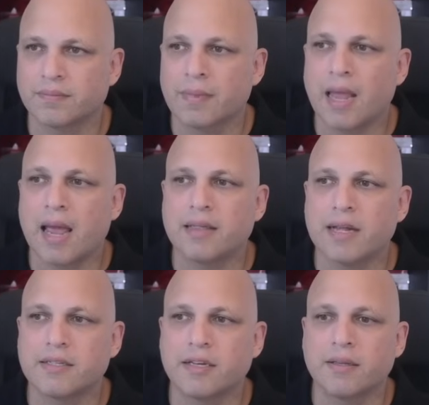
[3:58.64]
And
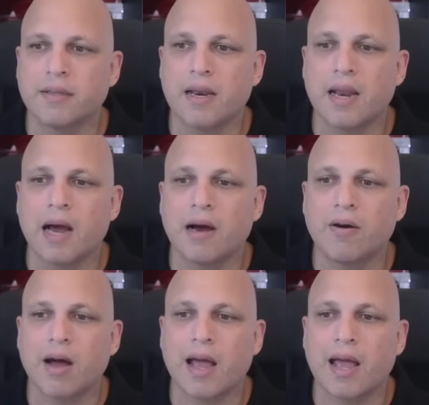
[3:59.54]
that's it.
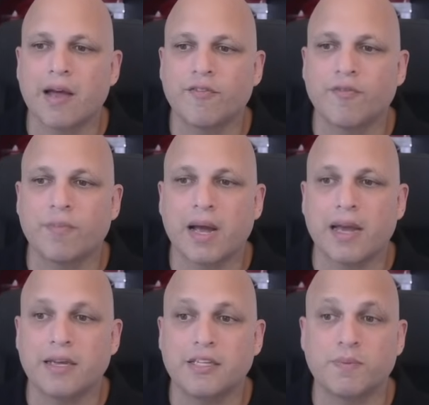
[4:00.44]
Now I have
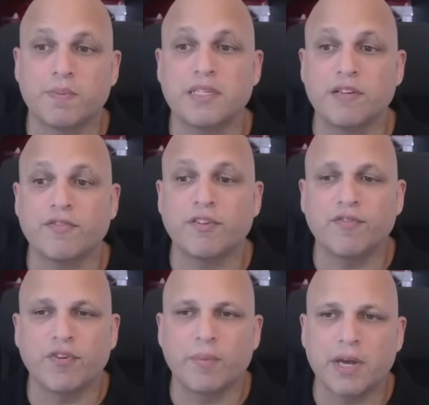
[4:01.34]
my specific
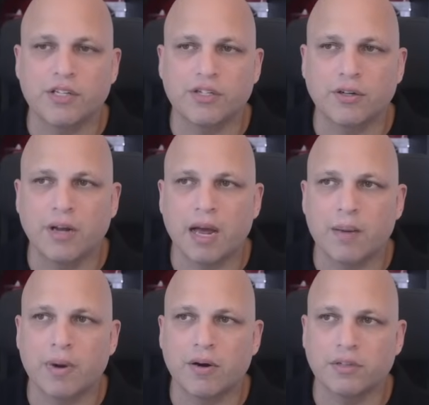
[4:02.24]
information
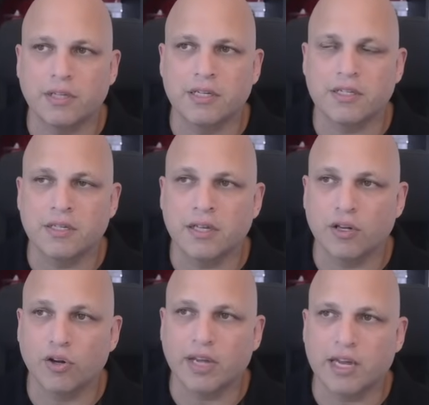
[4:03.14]
about this
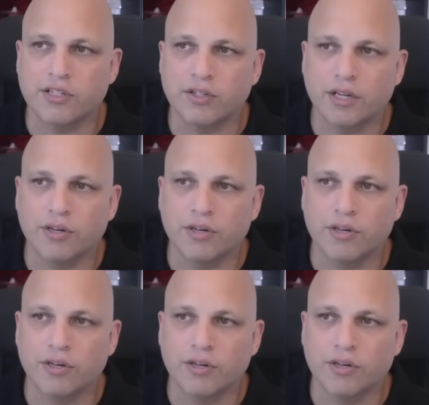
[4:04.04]
location, the new